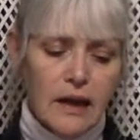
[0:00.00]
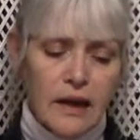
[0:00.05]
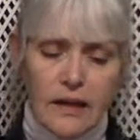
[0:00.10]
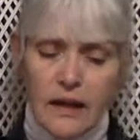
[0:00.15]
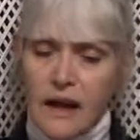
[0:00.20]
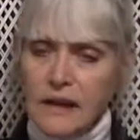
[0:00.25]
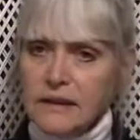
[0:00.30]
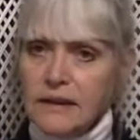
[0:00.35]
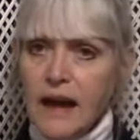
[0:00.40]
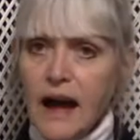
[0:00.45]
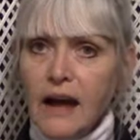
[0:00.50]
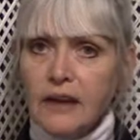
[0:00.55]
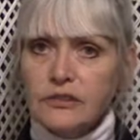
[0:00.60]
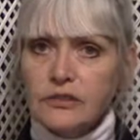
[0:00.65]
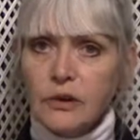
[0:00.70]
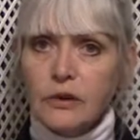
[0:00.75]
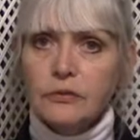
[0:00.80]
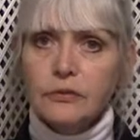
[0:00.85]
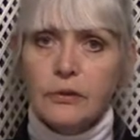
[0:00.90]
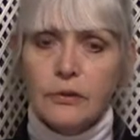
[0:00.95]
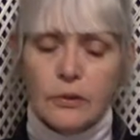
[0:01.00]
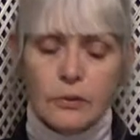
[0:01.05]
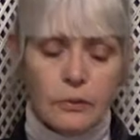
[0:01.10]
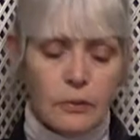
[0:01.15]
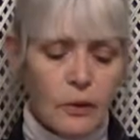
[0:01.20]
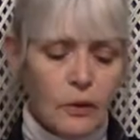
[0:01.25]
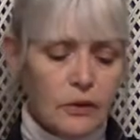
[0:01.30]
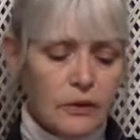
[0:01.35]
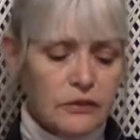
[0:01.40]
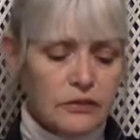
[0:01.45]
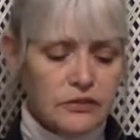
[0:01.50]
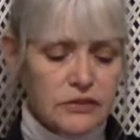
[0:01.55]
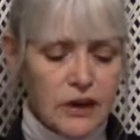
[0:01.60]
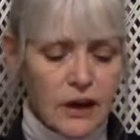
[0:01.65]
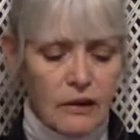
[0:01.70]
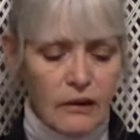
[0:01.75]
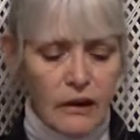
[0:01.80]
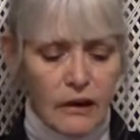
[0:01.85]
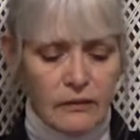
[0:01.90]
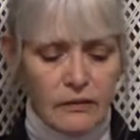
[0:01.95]
a natural for the role of
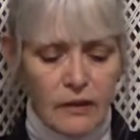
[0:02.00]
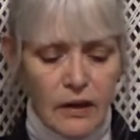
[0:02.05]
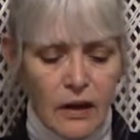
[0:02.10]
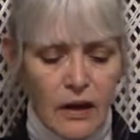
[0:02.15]
sheriff.